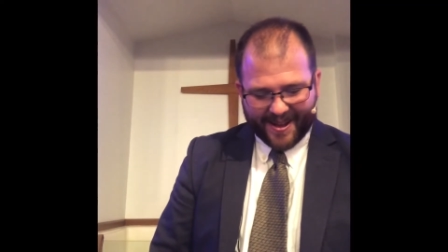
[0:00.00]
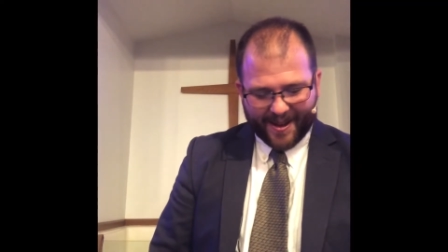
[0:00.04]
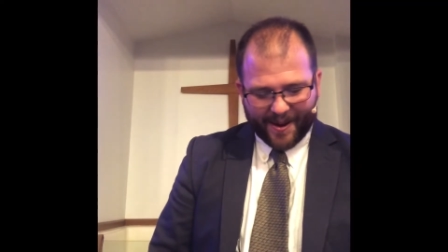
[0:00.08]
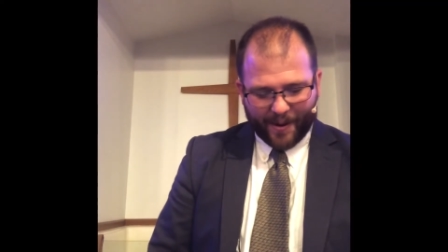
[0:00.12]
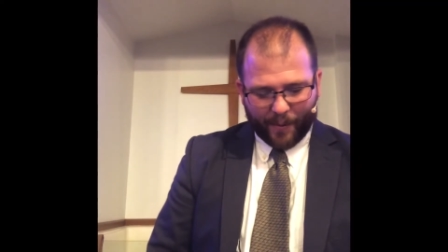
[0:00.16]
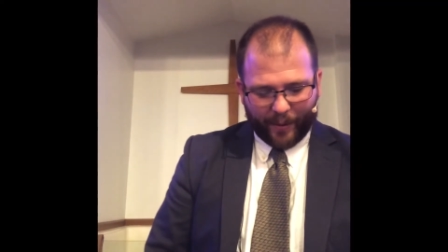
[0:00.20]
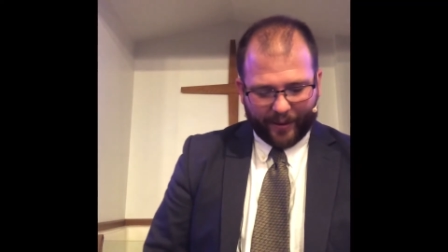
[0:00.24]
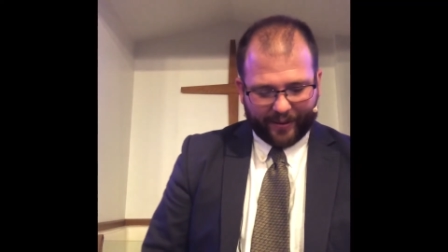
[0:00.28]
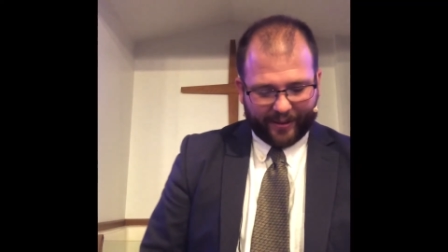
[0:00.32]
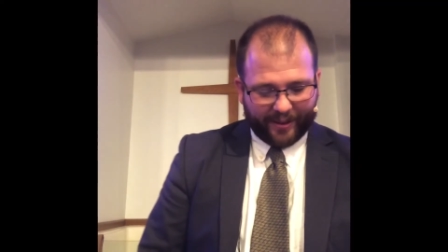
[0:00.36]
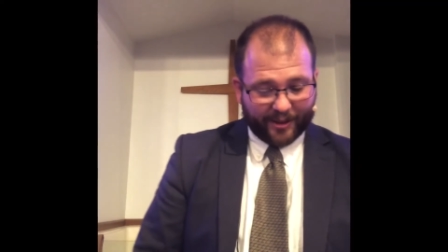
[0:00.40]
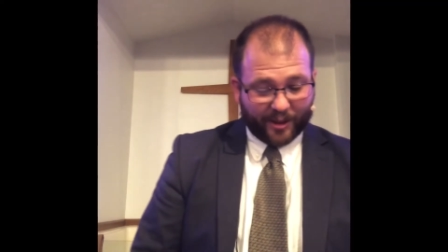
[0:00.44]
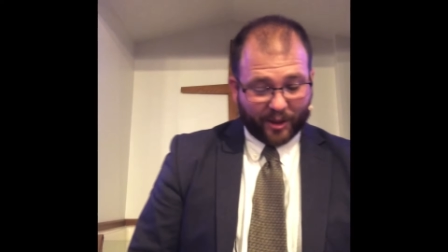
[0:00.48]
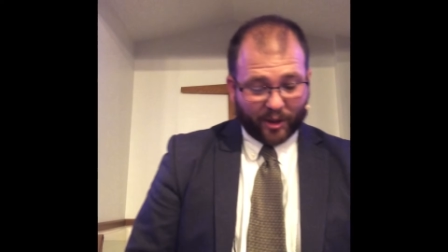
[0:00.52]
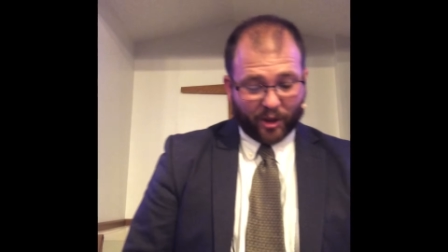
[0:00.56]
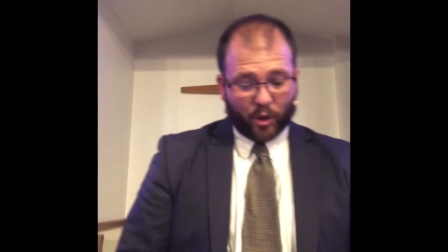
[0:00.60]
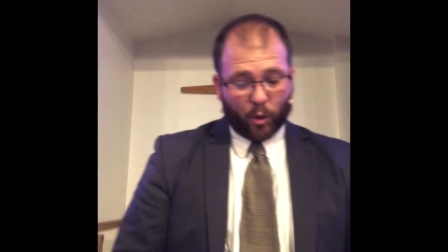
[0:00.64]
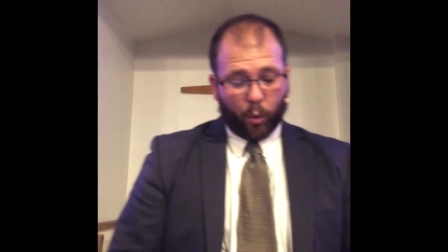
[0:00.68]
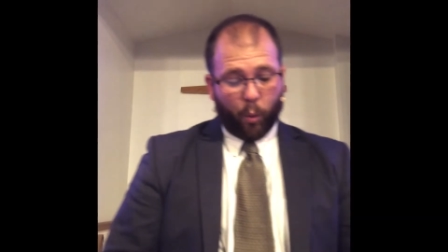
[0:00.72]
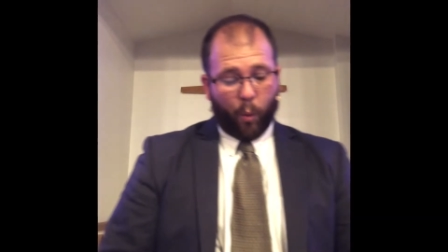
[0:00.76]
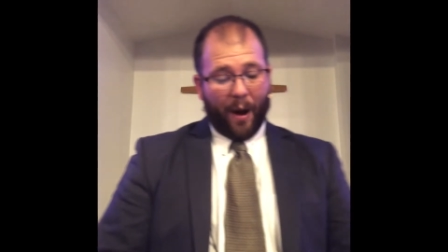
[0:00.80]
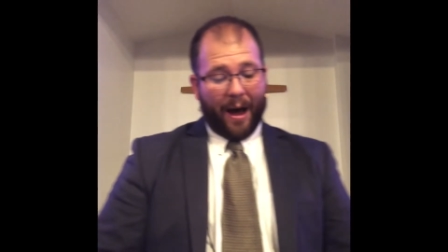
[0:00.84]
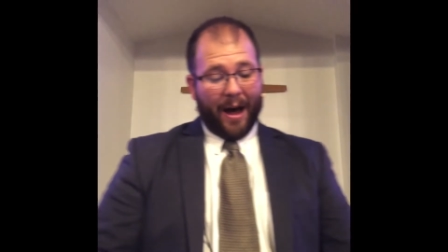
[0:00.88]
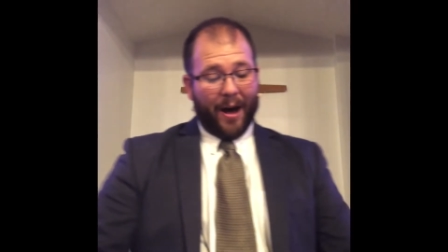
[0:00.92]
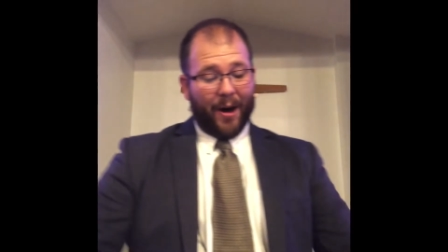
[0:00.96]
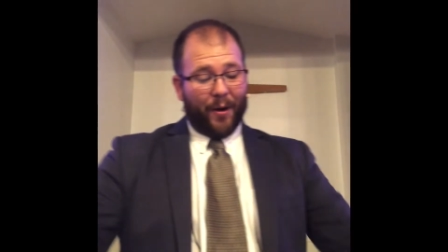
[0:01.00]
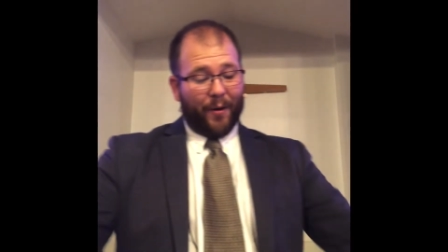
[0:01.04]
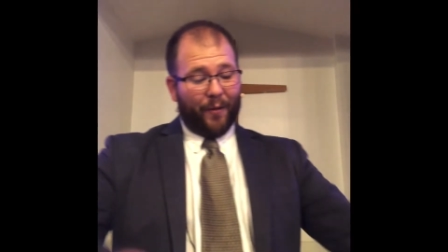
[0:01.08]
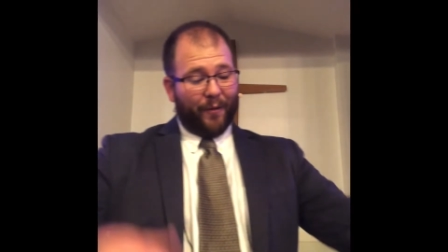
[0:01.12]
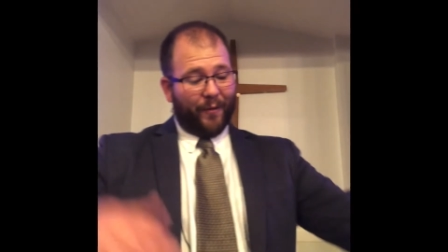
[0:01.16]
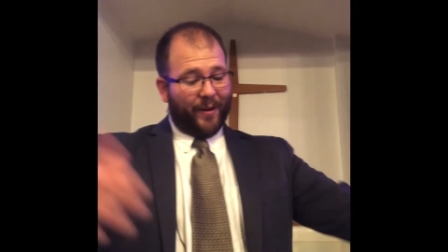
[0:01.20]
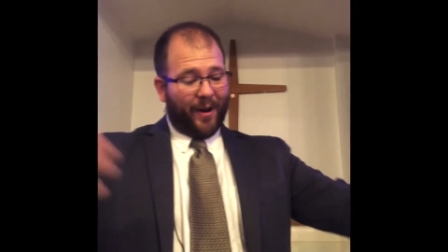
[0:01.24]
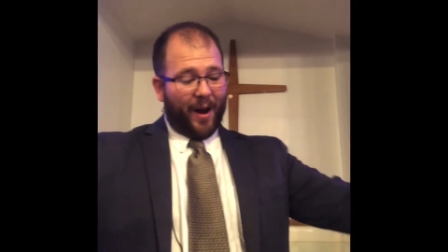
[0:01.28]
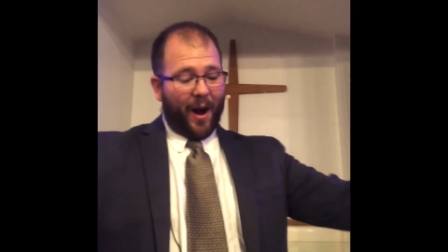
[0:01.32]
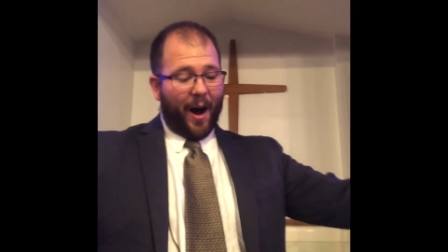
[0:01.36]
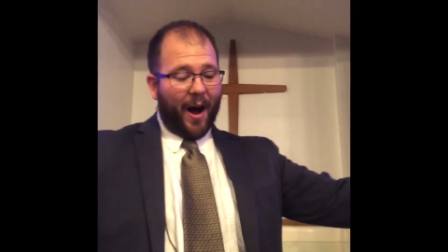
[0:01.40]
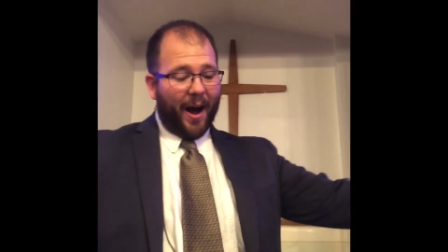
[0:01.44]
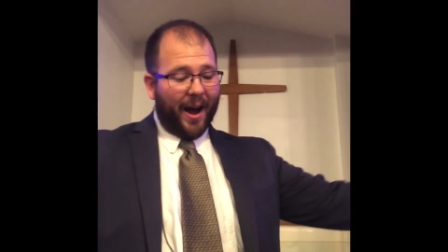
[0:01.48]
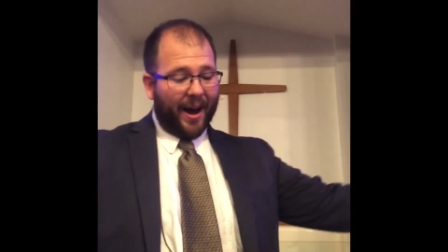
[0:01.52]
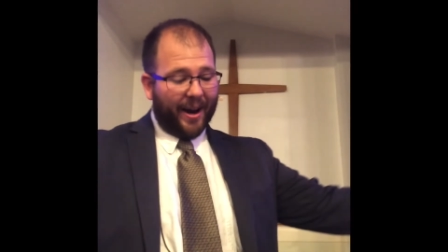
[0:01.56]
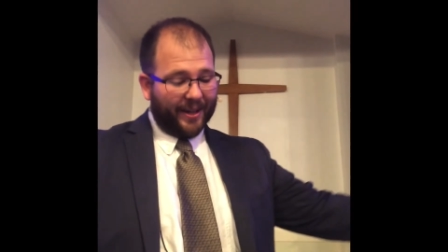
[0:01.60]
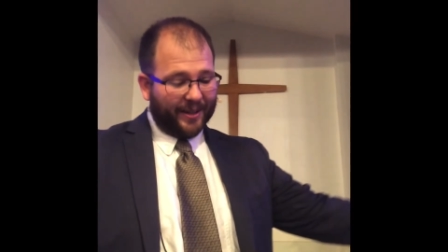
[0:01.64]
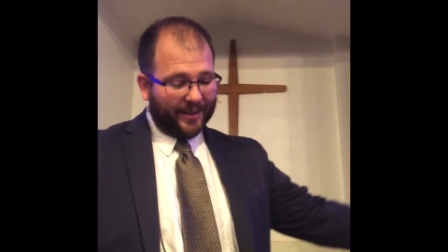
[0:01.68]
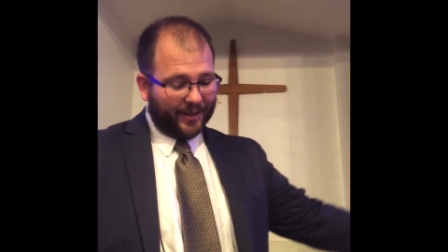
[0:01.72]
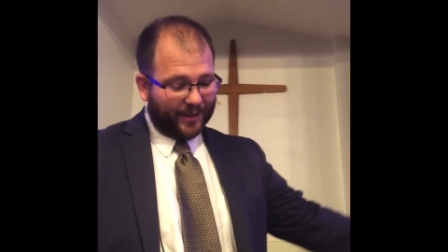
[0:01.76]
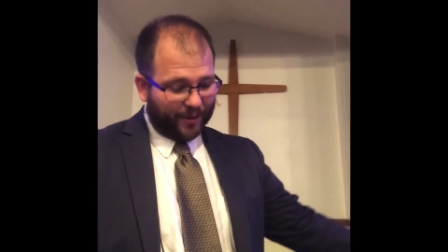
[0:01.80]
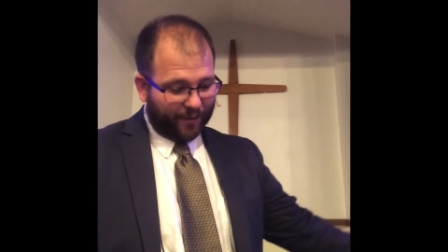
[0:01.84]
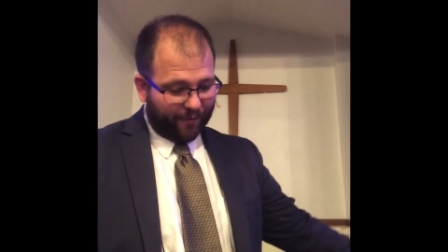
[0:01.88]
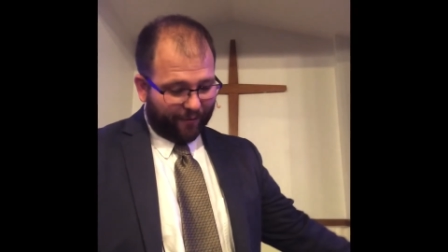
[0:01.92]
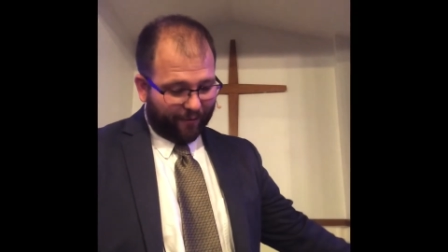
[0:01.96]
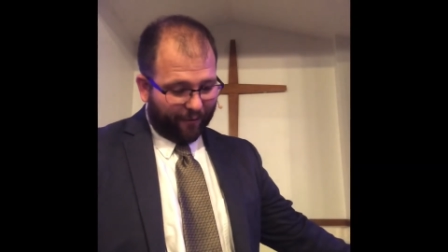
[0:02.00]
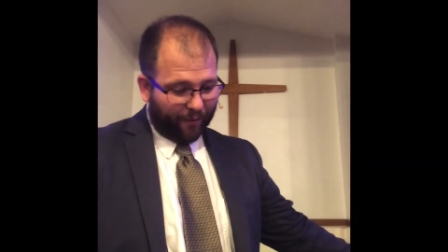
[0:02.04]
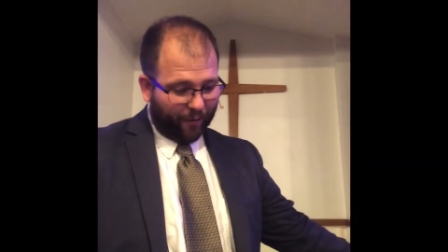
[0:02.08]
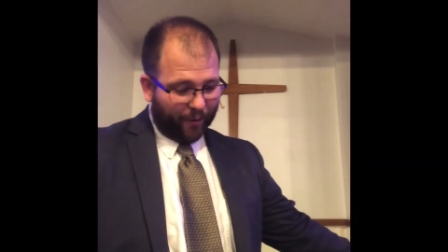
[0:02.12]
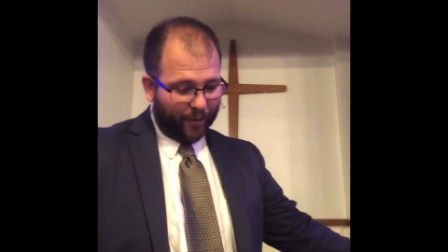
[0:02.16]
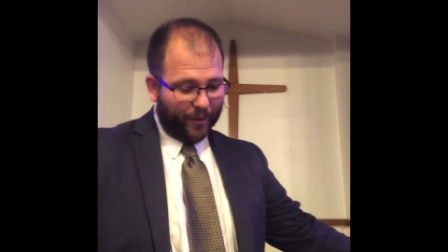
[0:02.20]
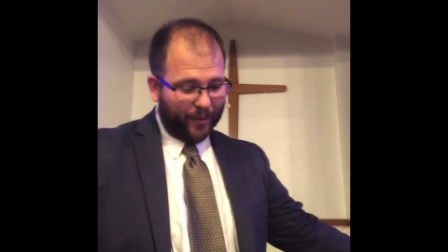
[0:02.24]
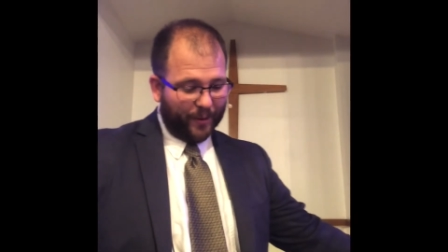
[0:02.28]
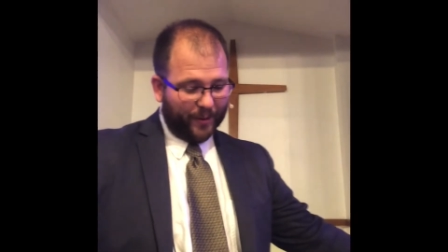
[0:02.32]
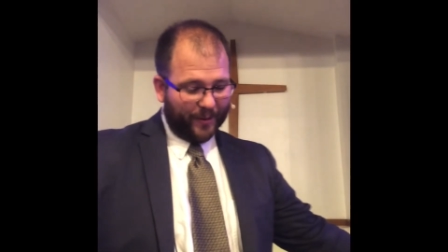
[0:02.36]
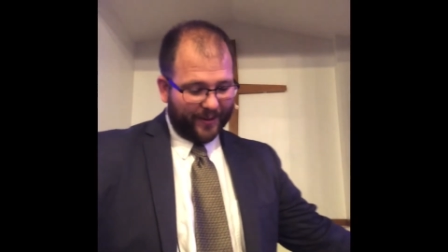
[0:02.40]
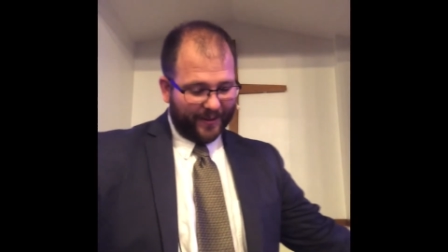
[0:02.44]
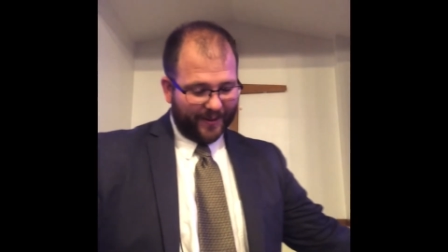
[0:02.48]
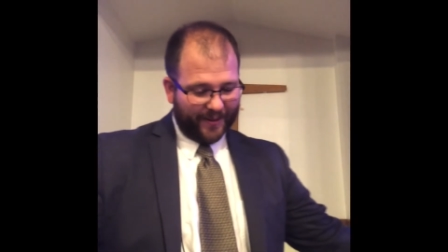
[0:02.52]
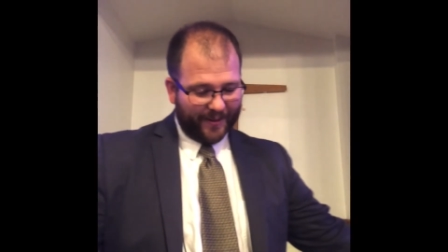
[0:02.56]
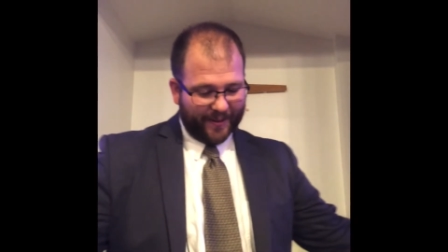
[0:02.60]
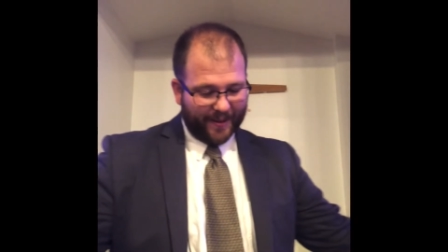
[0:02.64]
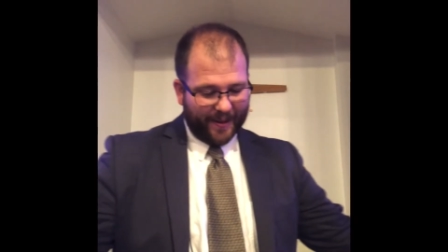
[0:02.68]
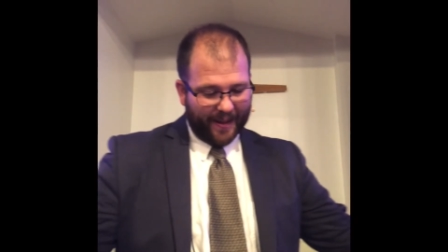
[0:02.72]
with its 12 kinds of fruit,